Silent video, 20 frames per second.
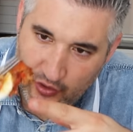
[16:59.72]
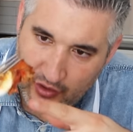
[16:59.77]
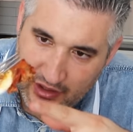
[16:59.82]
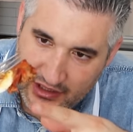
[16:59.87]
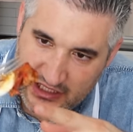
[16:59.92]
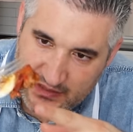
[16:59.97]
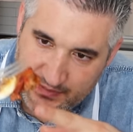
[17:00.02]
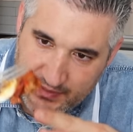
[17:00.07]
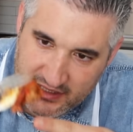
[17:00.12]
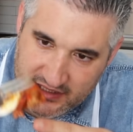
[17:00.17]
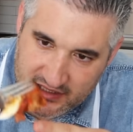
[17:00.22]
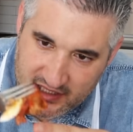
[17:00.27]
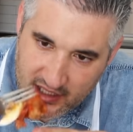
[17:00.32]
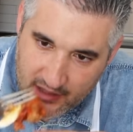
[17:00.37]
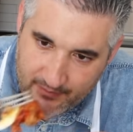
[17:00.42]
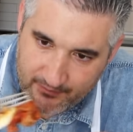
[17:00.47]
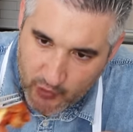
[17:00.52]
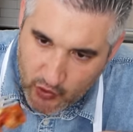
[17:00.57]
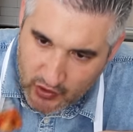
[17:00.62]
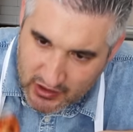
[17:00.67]
Look at this piece
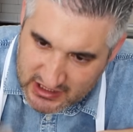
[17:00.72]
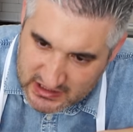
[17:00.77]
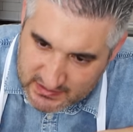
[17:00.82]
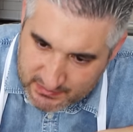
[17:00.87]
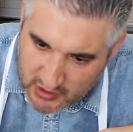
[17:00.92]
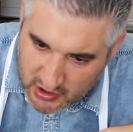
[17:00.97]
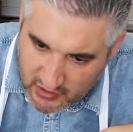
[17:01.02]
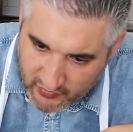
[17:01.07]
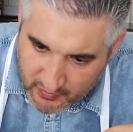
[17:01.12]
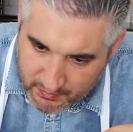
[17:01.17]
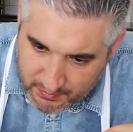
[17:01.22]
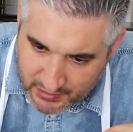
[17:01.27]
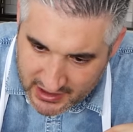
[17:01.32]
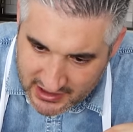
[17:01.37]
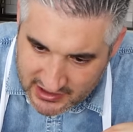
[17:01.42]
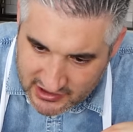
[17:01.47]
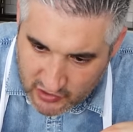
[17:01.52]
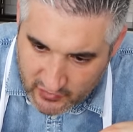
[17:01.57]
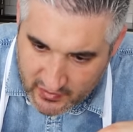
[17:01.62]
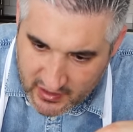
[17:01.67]
here. Look at this beautiful
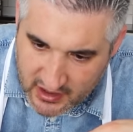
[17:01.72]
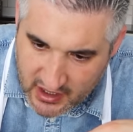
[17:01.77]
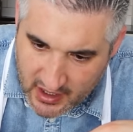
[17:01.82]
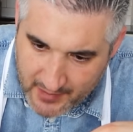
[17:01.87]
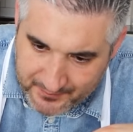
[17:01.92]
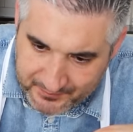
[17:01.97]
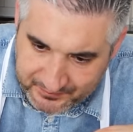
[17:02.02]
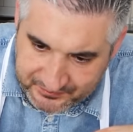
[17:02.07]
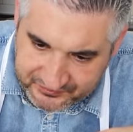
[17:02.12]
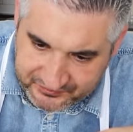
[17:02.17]
piece over here.